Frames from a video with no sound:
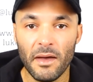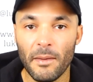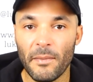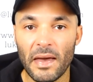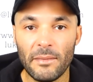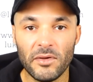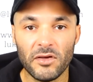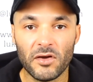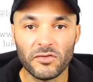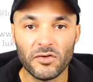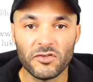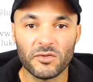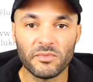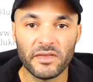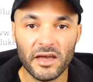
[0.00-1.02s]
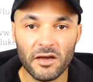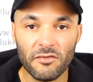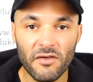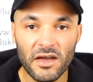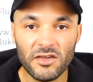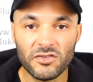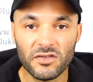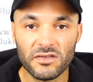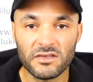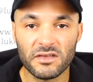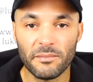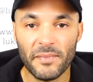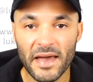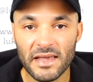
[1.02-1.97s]
Maybe you could do some decorations,
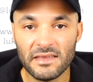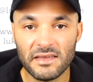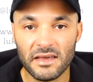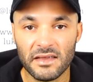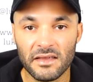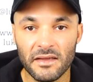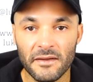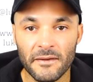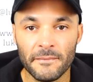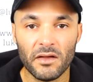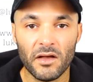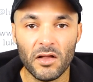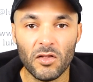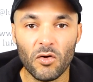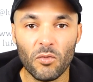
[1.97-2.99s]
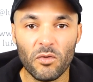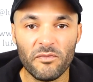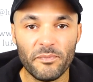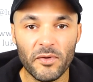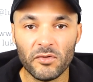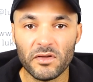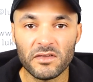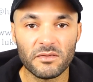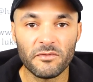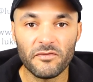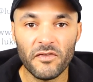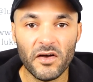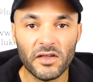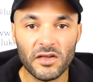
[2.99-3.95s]
some painting, along with building some
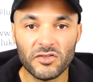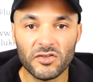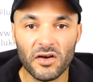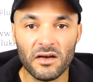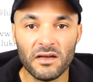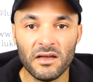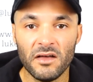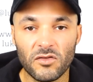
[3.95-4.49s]
furniture.